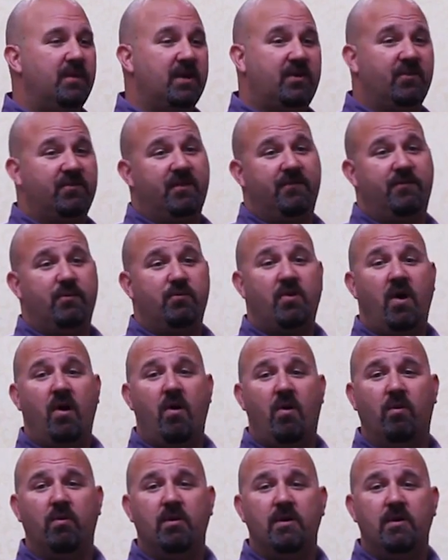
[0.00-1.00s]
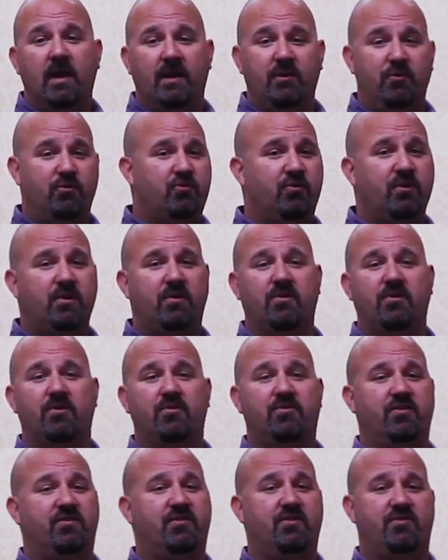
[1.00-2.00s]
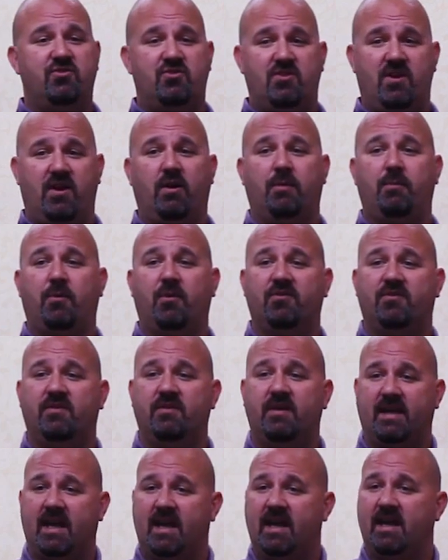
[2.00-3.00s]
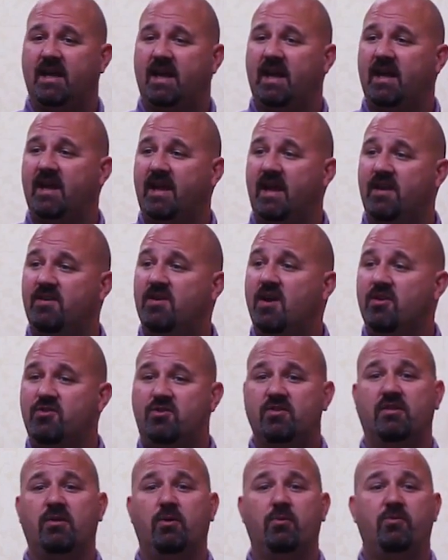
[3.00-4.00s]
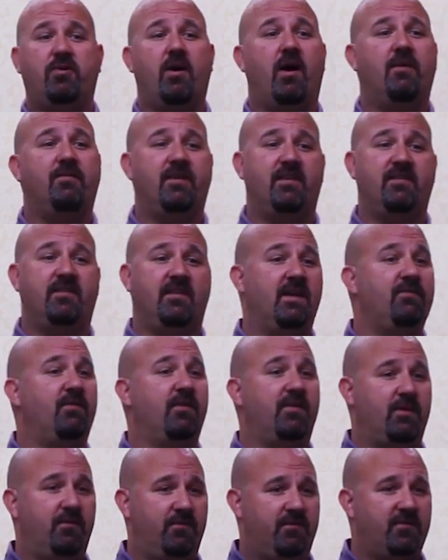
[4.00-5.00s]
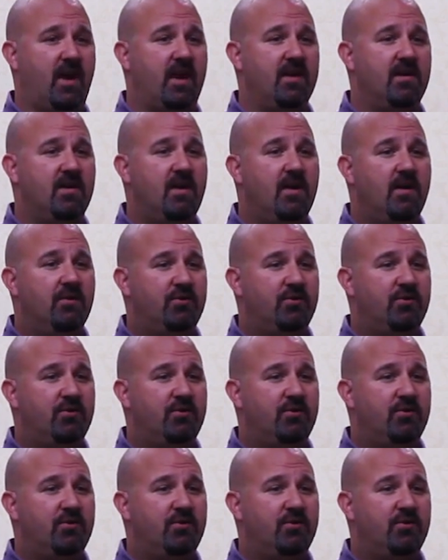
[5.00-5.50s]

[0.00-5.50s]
Because if you don't, and you treat her just as a generic person again and again and again, she's going to lose confidence in everything you've said.